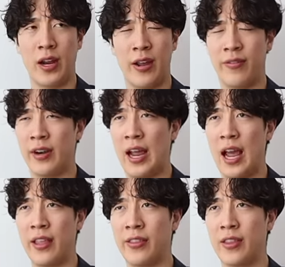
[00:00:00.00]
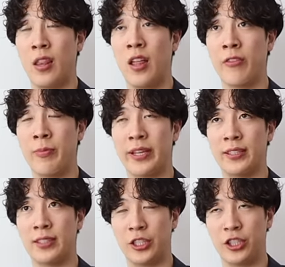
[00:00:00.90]
I ever had love making
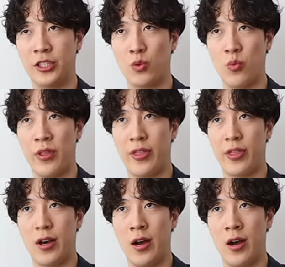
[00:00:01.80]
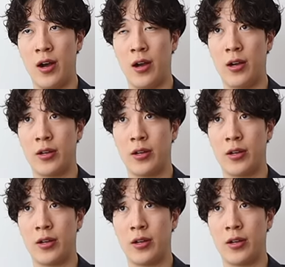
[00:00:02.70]
sessions with uh,